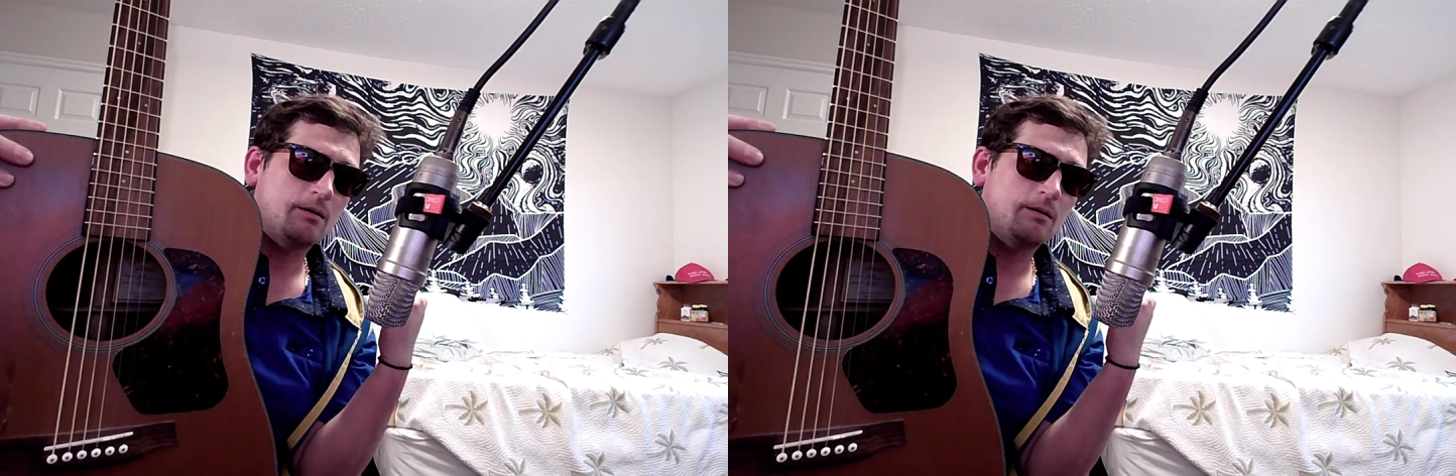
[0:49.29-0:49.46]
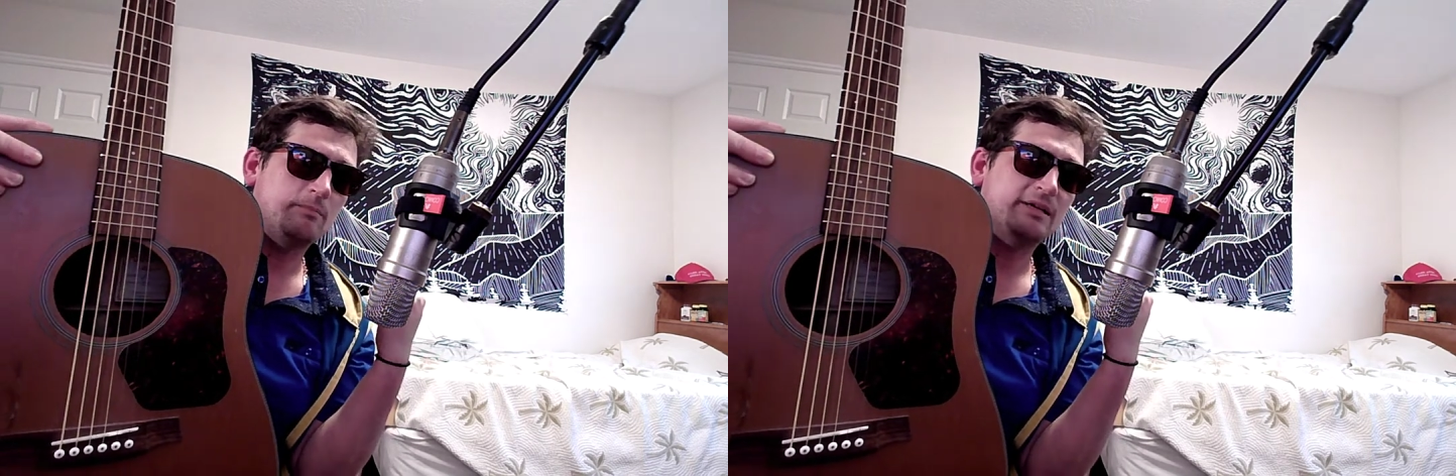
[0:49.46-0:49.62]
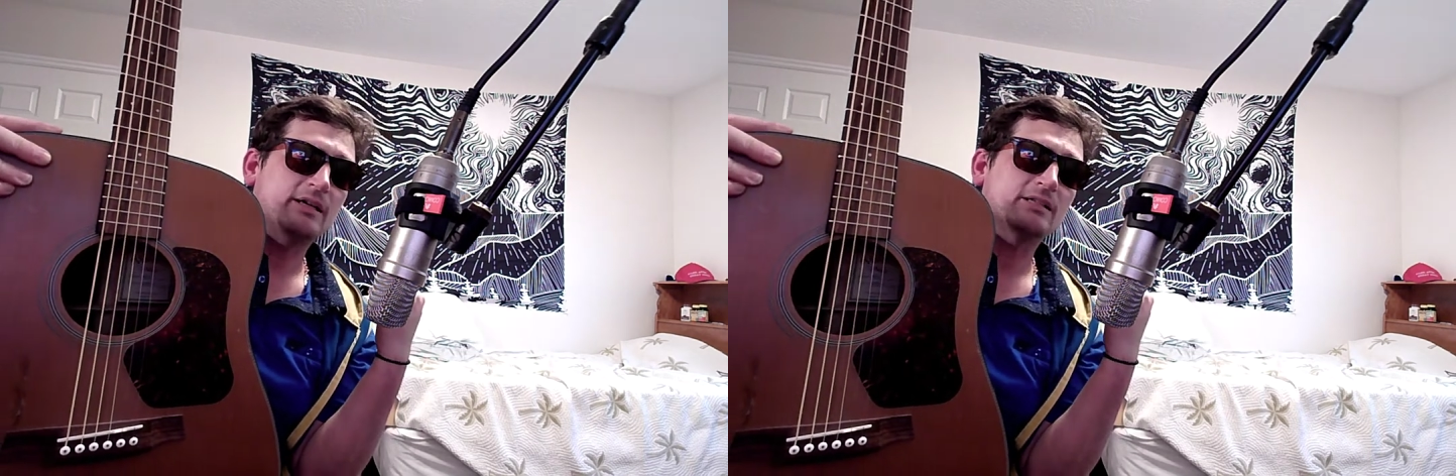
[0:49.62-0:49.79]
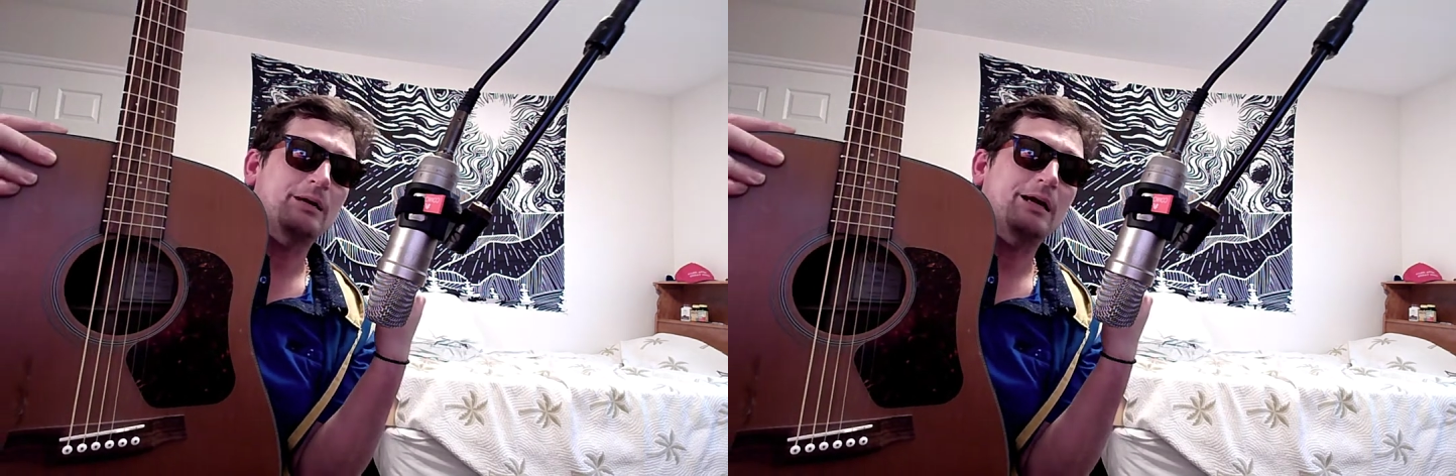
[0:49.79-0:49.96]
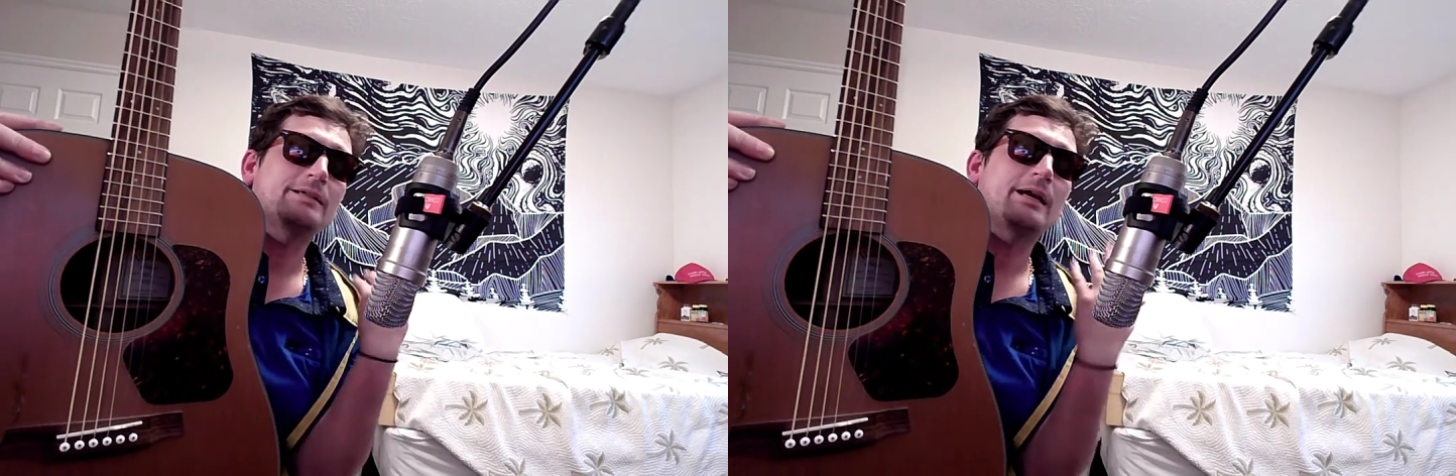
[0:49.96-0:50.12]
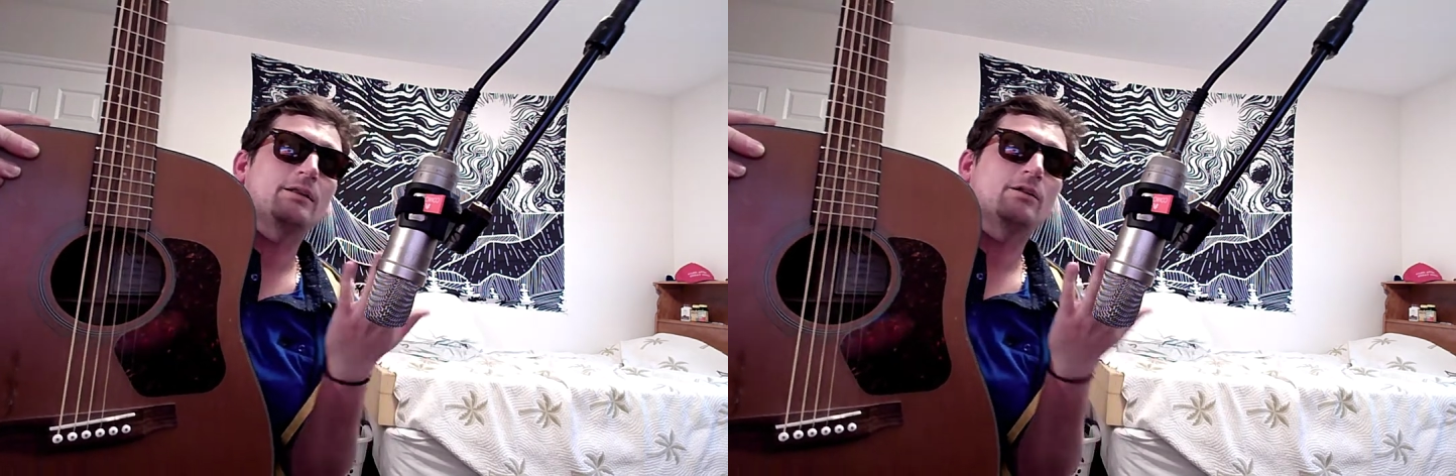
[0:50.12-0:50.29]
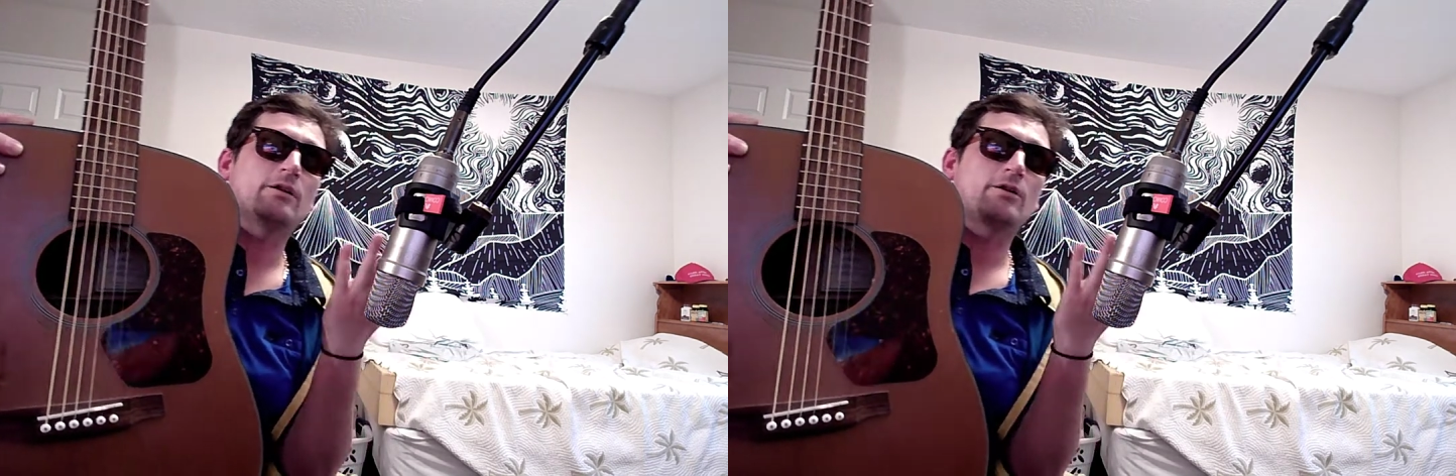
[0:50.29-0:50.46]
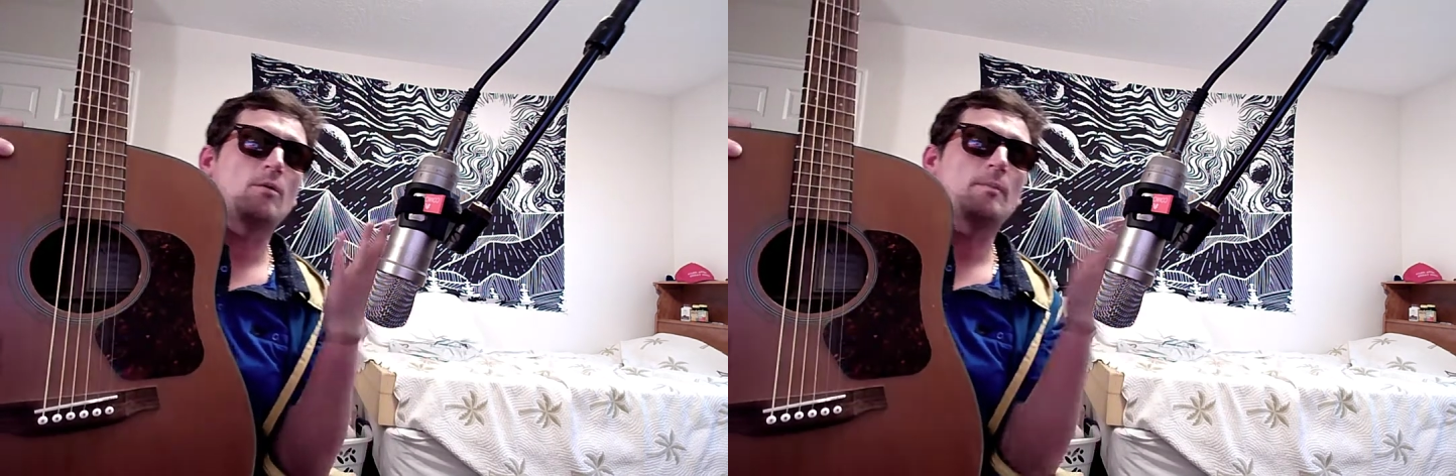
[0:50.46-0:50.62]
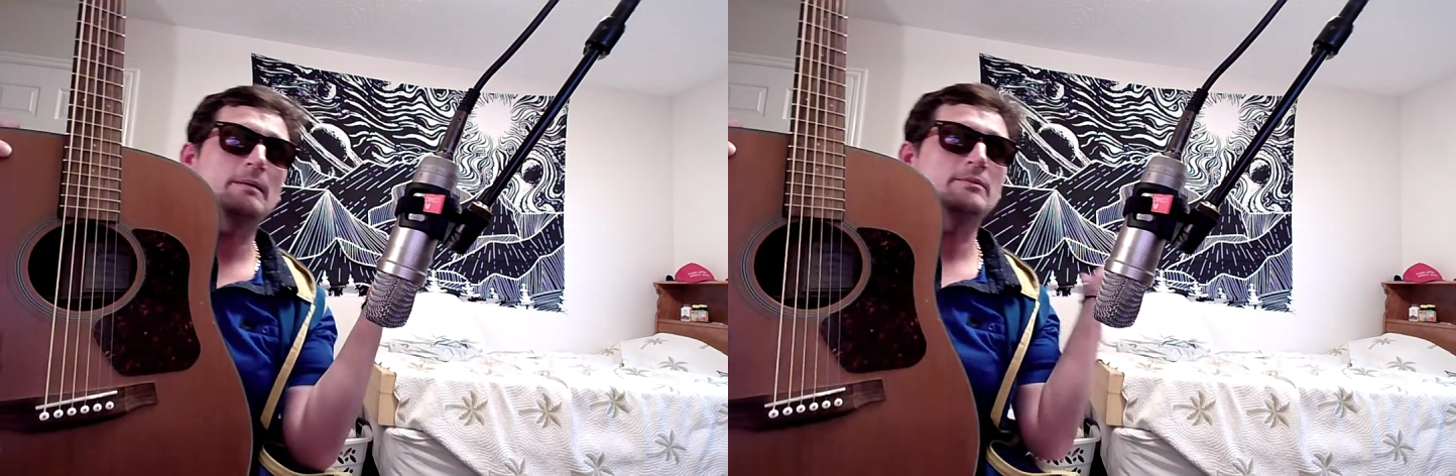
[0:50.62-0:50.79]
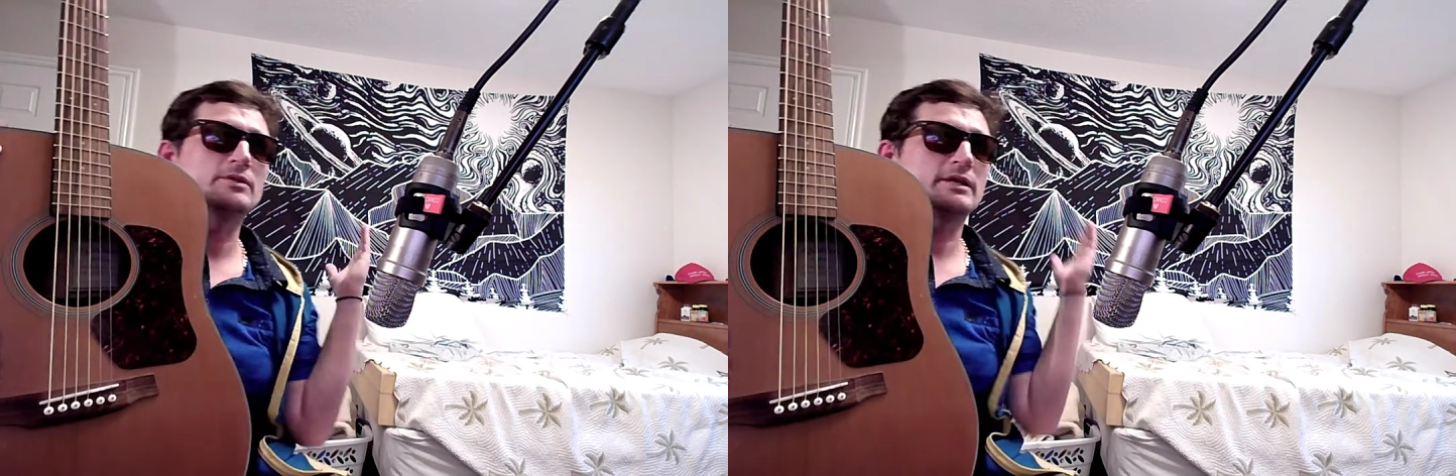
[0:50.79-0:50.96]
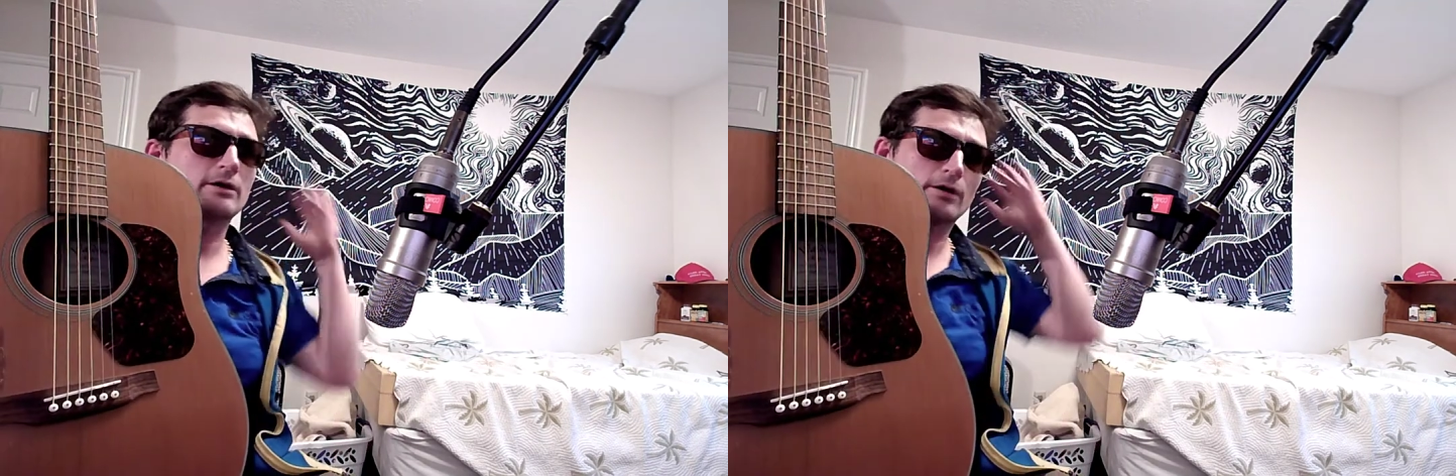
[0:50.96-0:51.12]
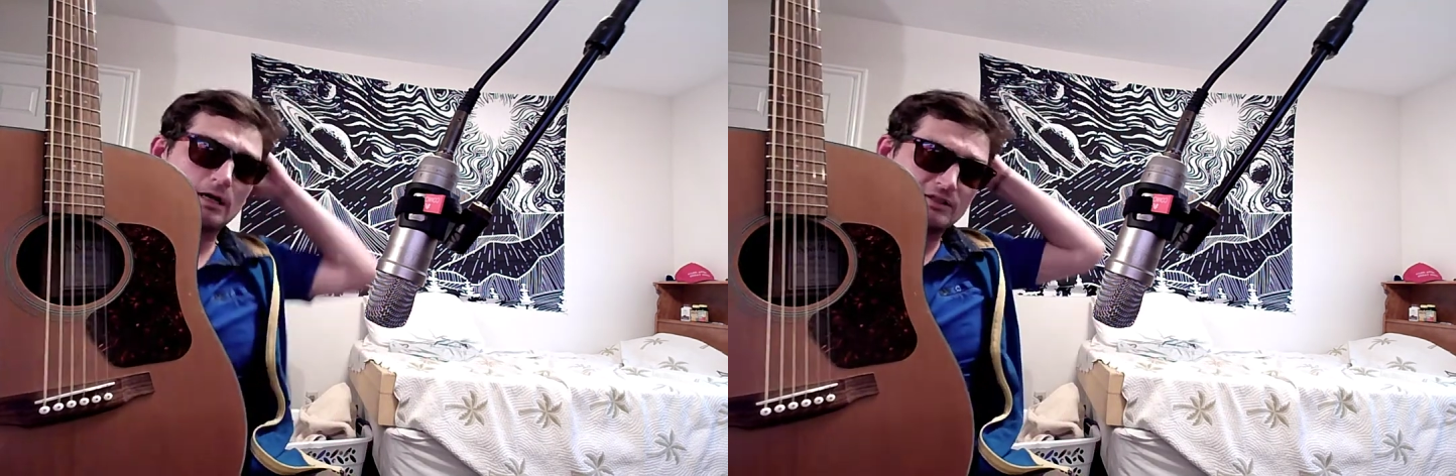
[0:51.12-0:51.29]
Because my Taylor and all my music
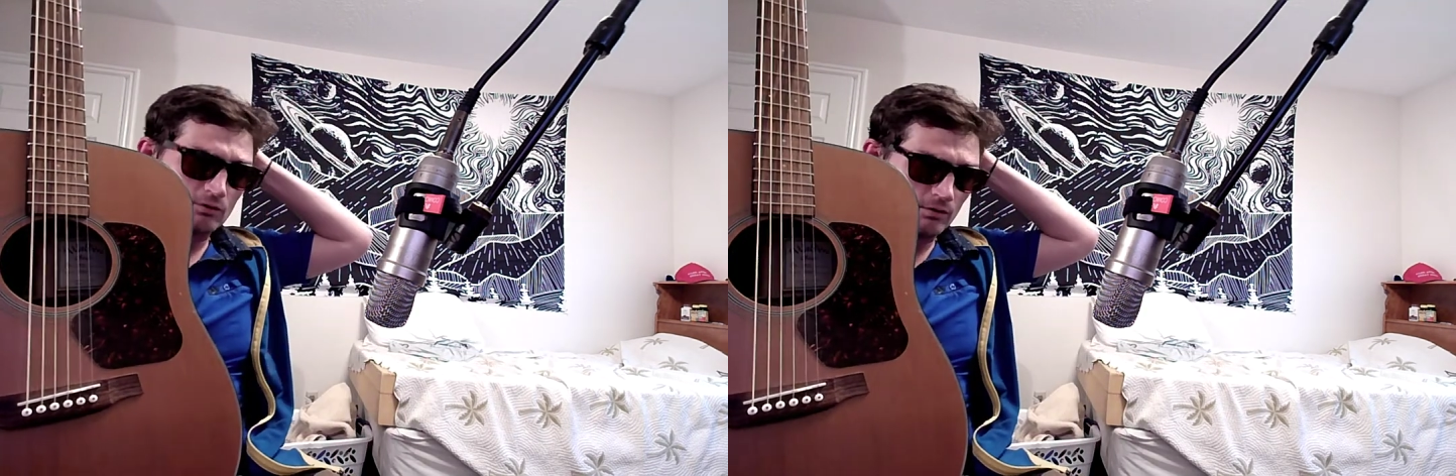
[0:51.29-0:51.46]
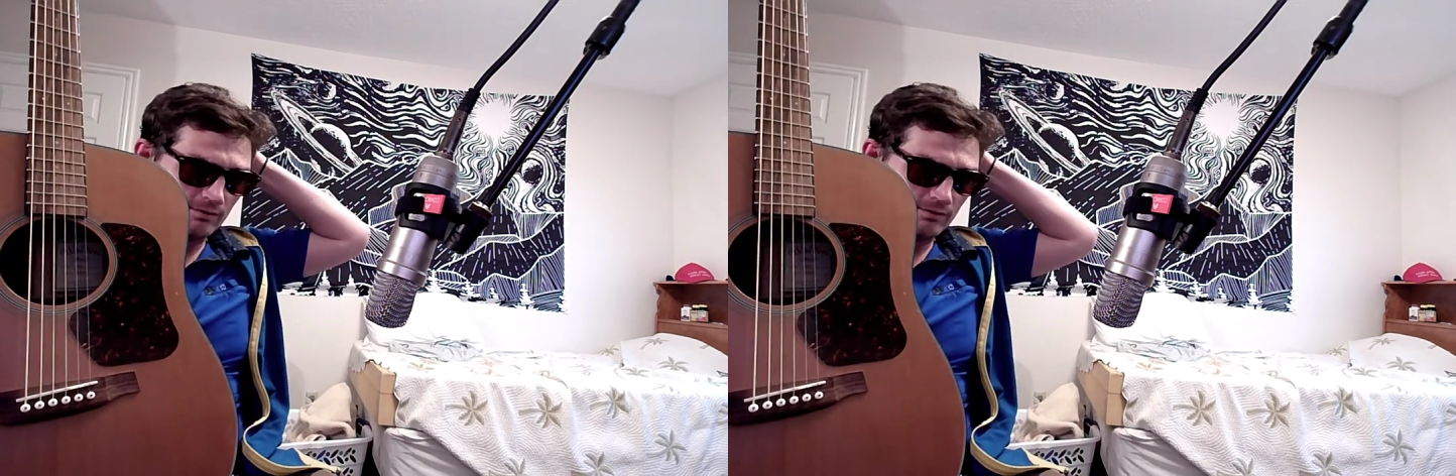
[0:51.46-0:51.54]
gear got stolen a